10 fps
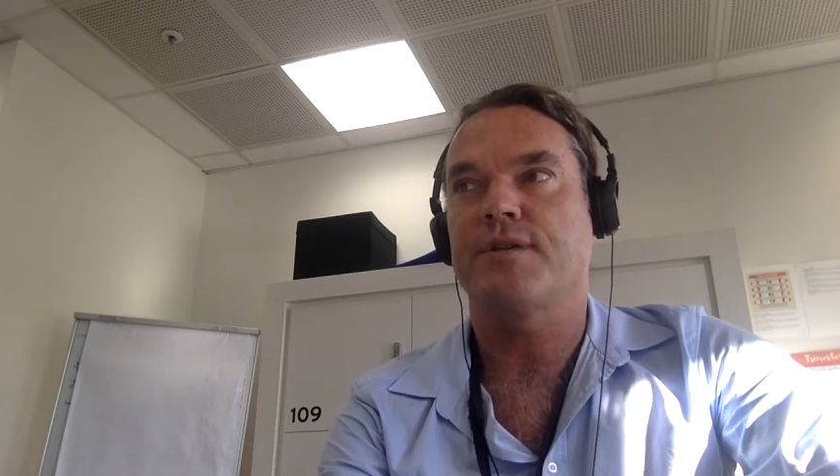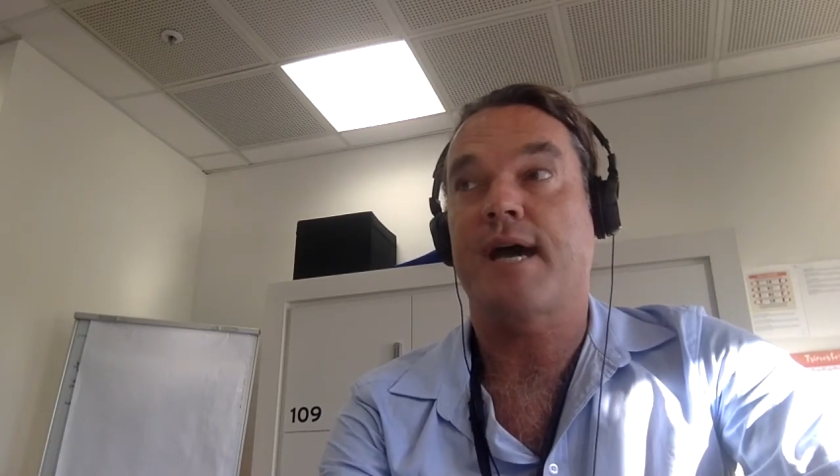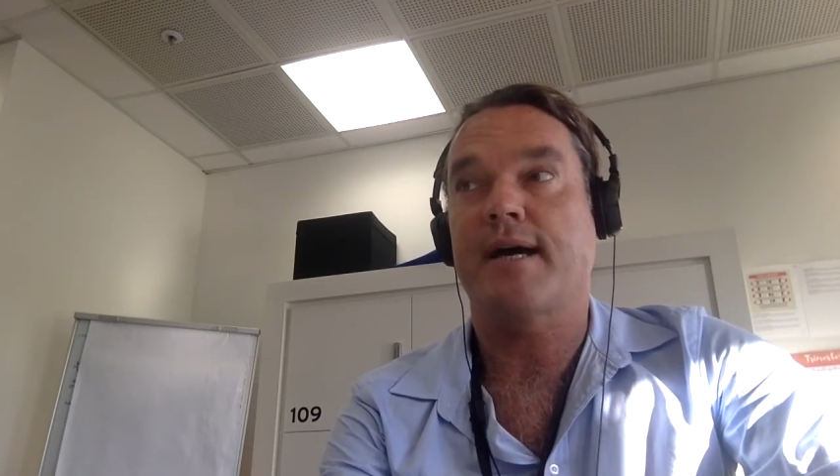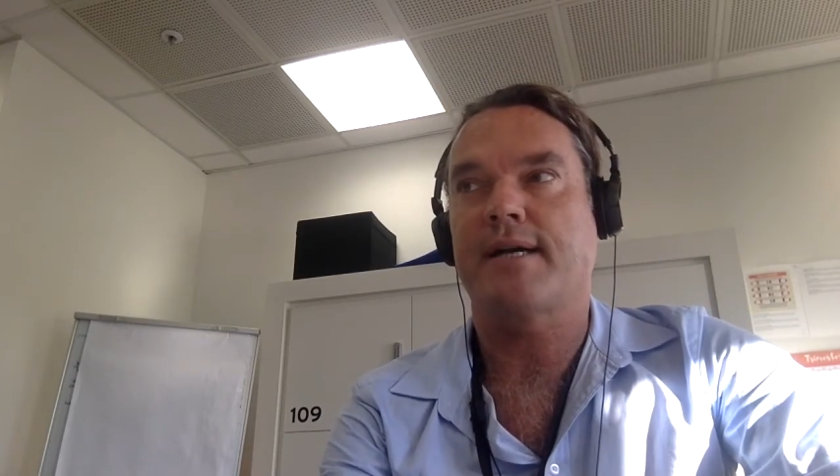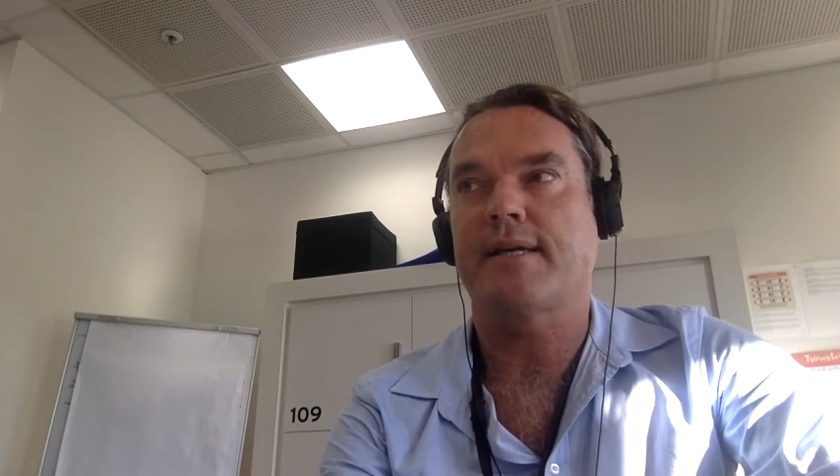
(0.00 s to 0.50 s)

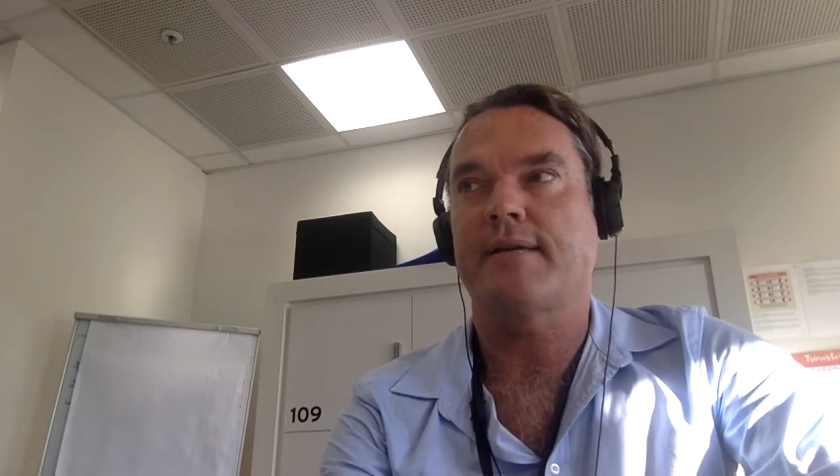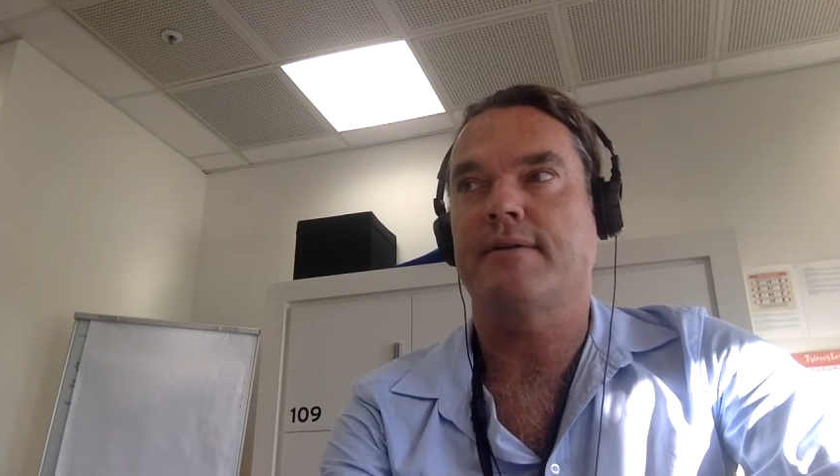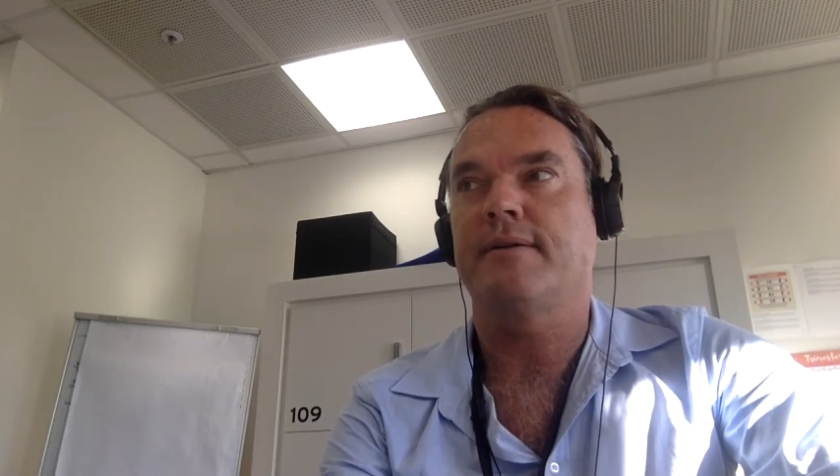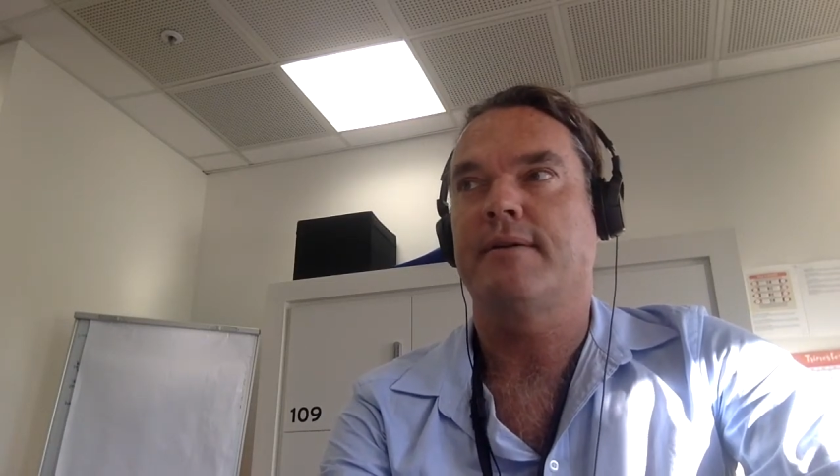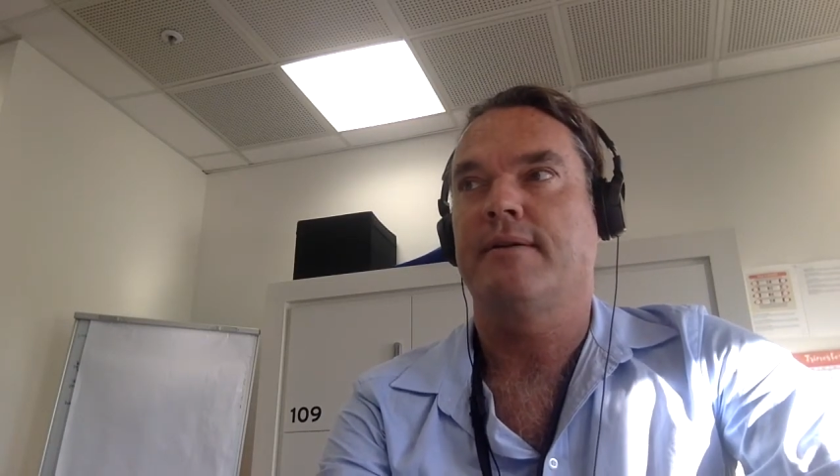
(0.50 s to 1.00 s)
targeting,
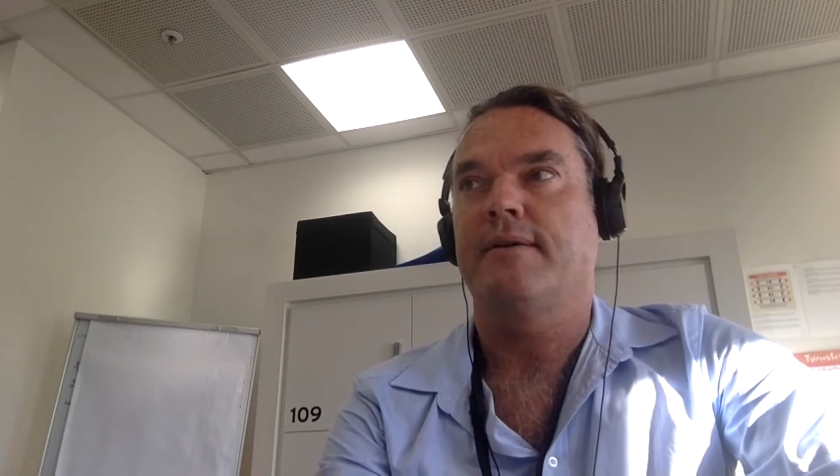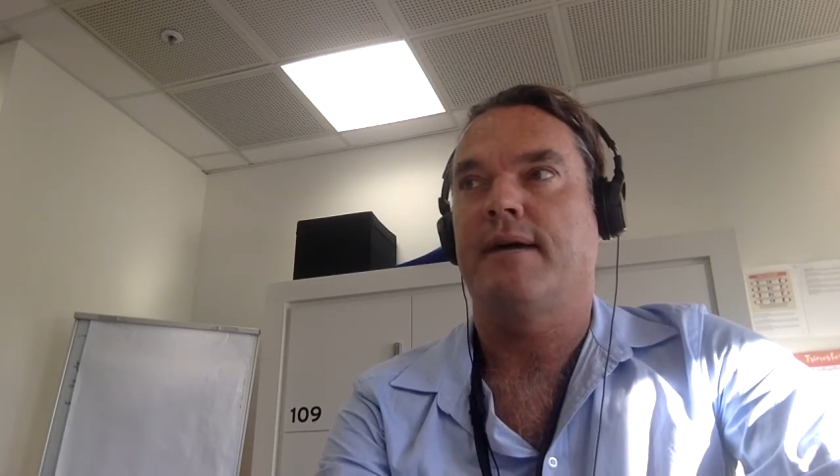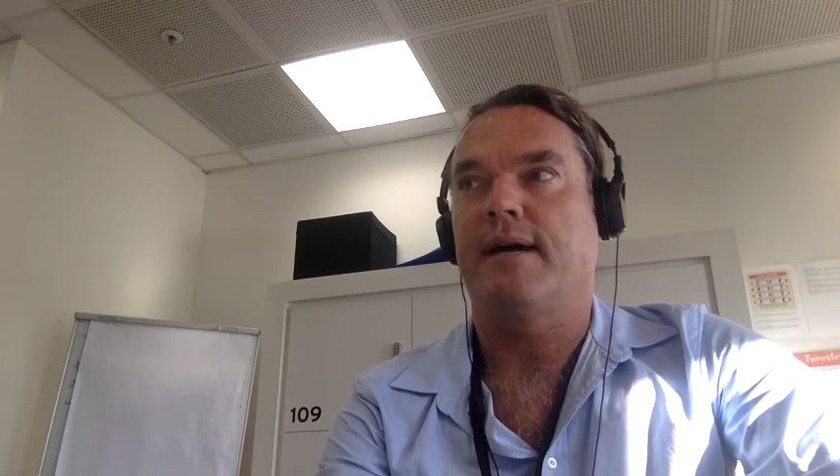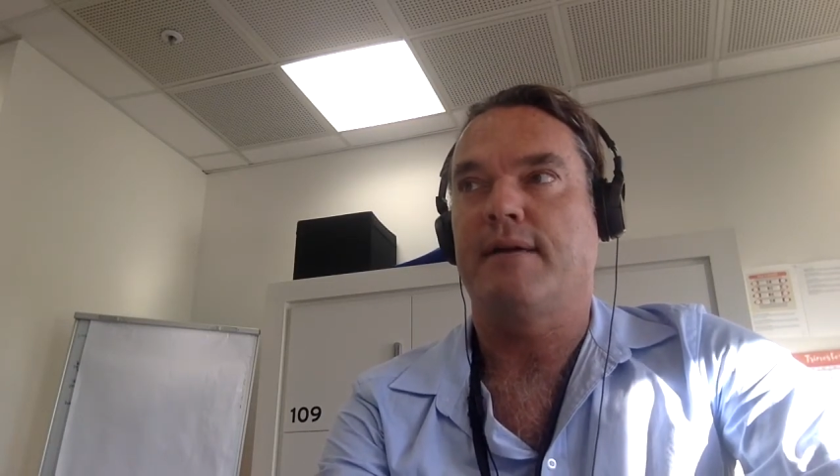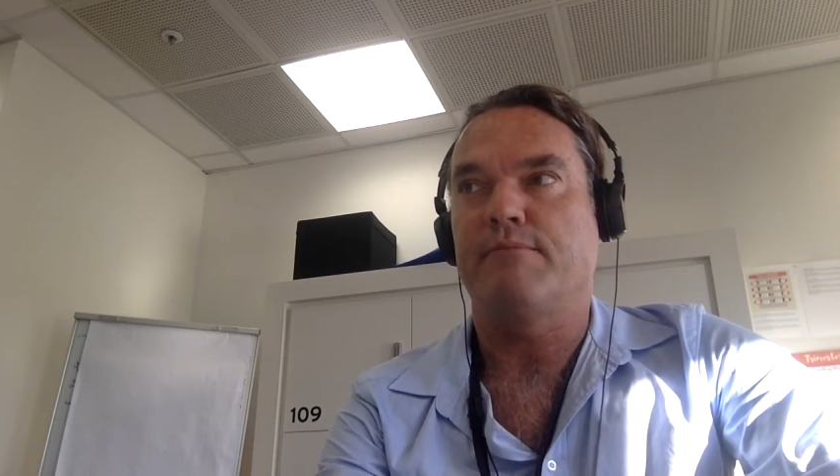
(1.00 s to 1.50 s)

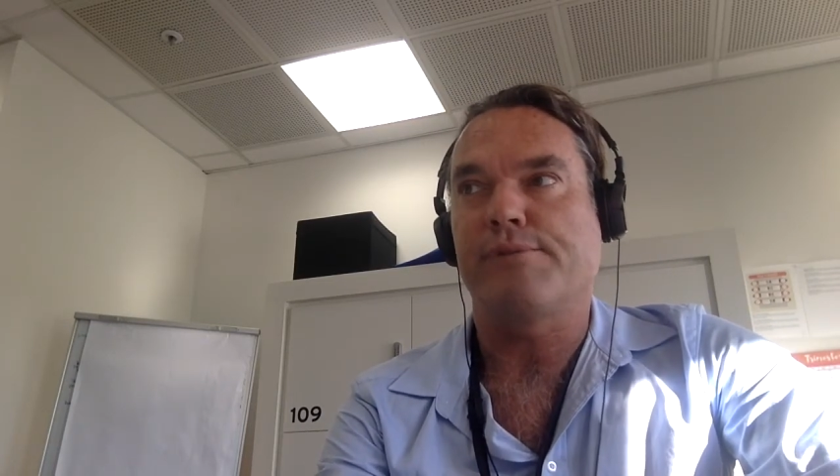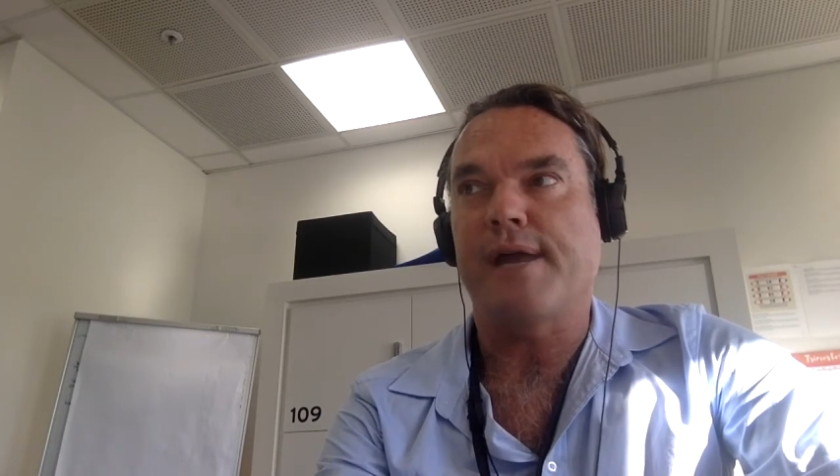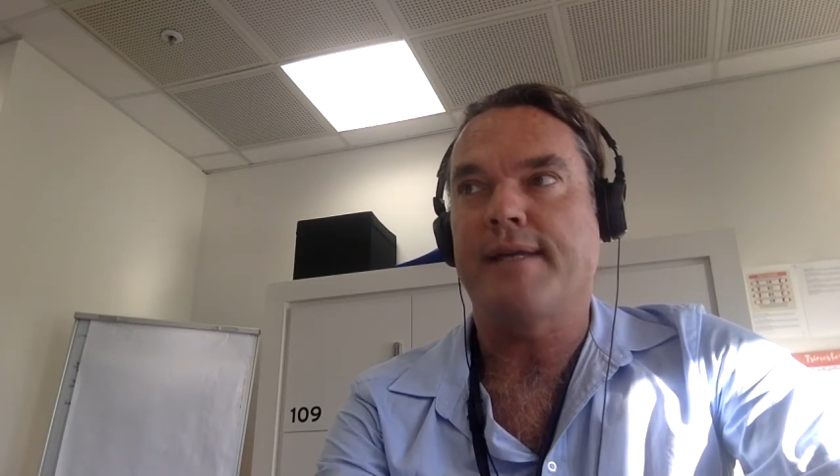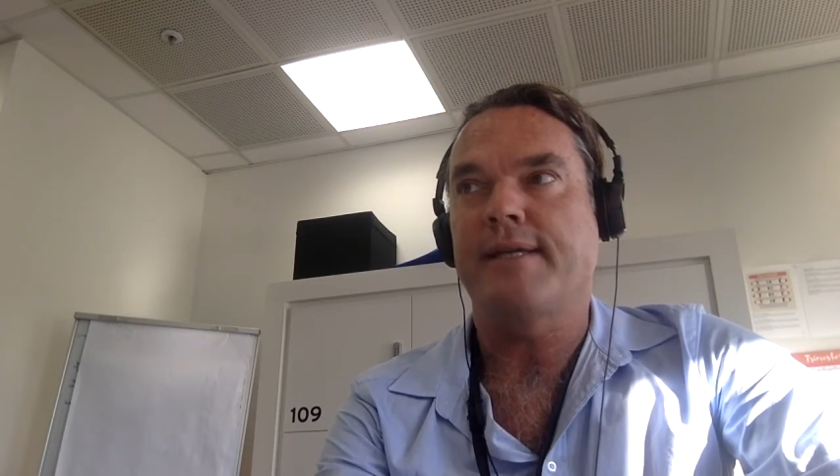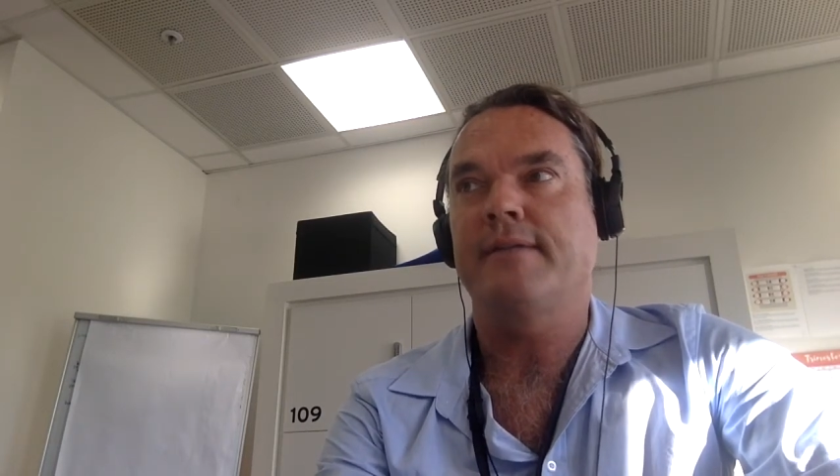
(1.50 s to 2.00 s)
and
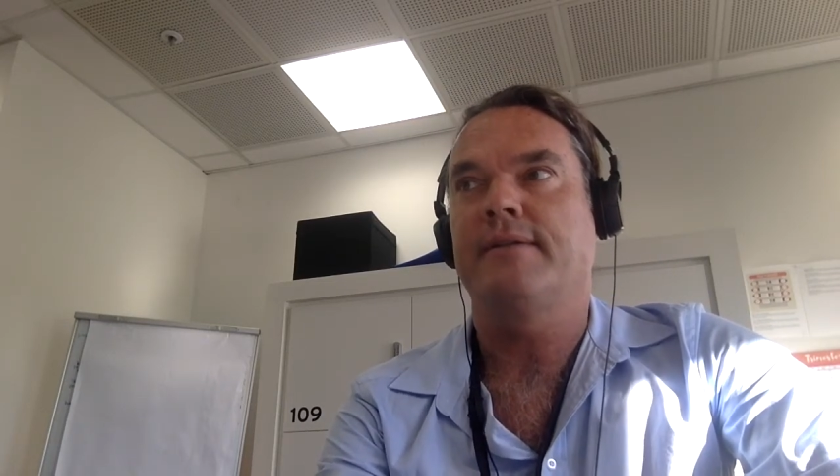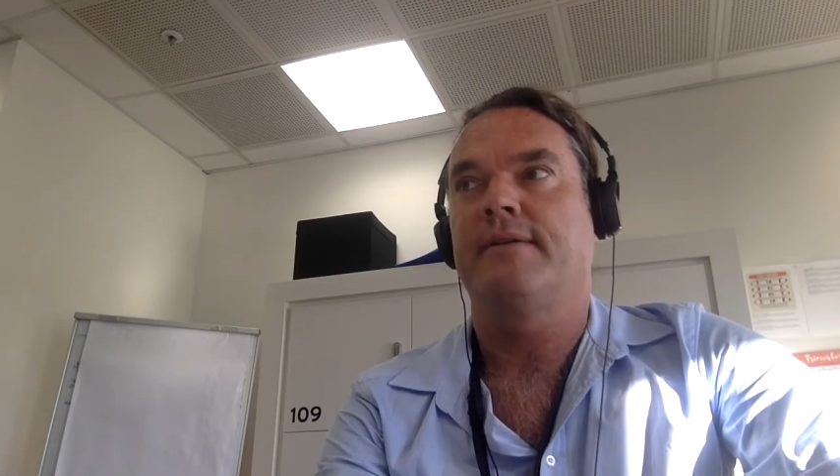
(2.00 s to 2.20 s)
branding.